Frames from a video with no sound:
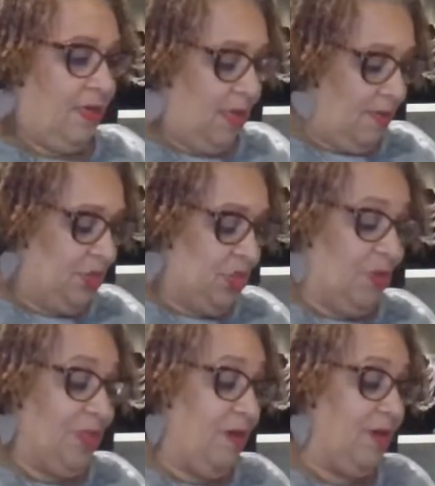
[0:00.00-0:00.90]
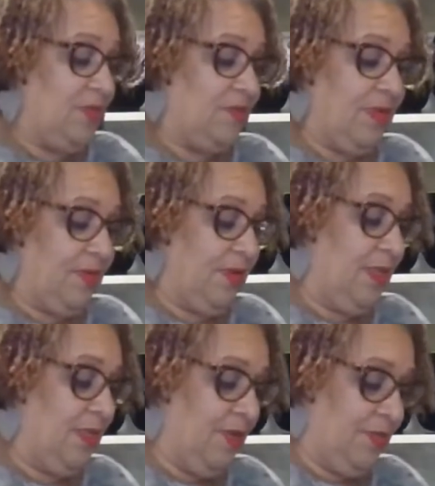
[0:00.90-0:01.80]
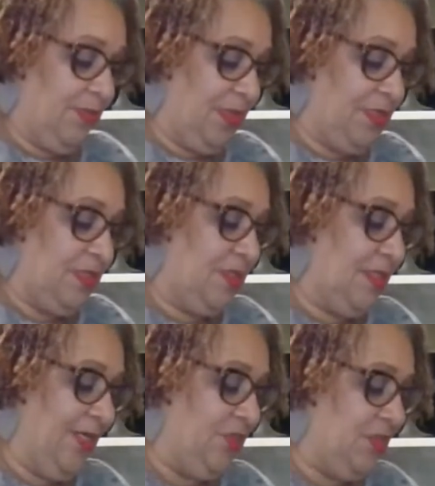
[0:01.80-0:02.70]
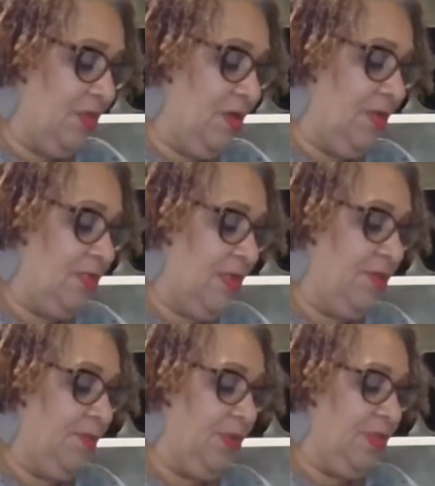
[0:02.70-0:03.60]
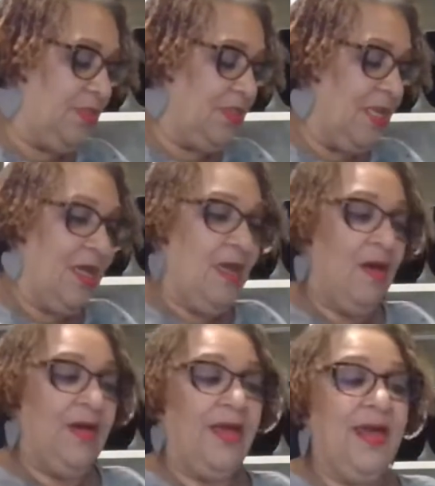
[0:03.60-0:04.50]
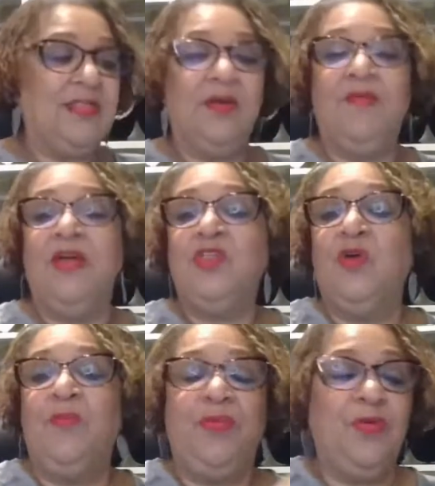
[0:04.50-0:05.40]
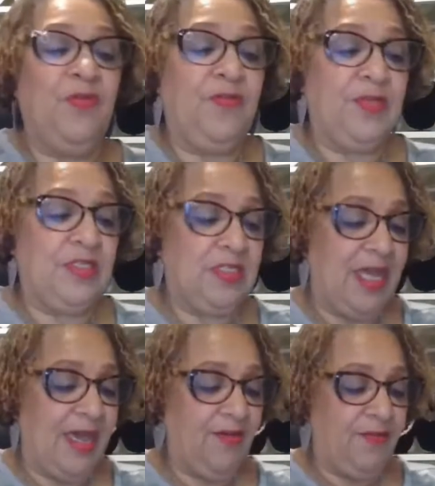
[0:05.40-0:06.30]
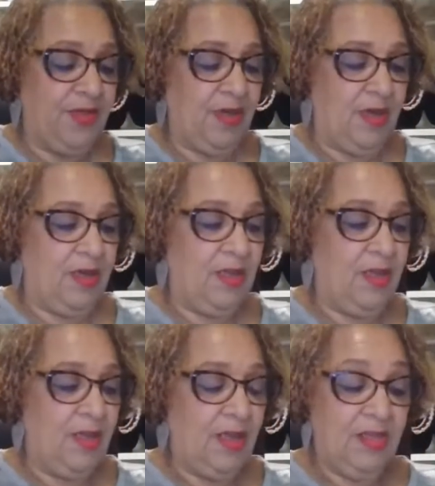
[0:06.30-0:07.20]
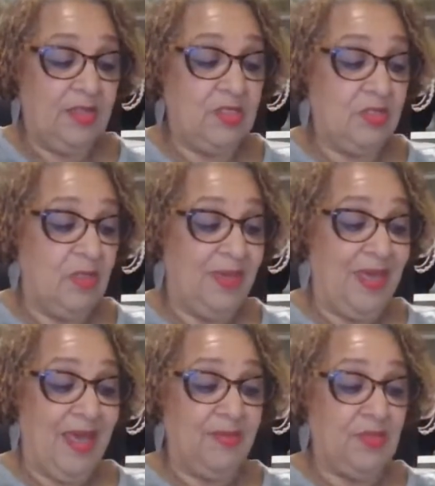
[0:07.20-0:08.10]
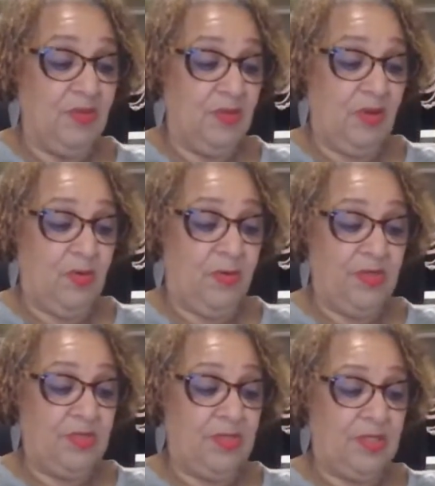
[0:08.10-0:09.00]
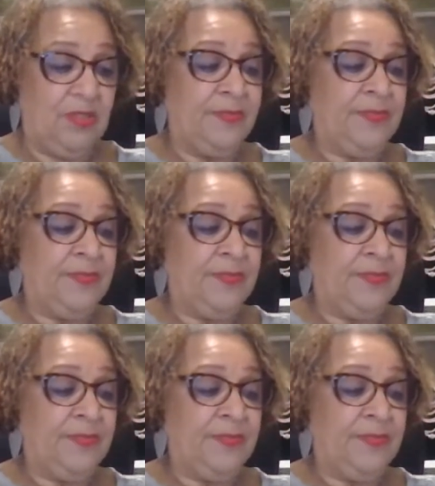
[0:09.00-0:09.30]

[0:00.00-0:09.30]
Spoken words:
I'll be showing hearts, rather, in other pieces. Not just hearts, other pieces. Okay, guys, I'm going to do a beautiful stack for y'all. This is going to be absolutely gorgeous.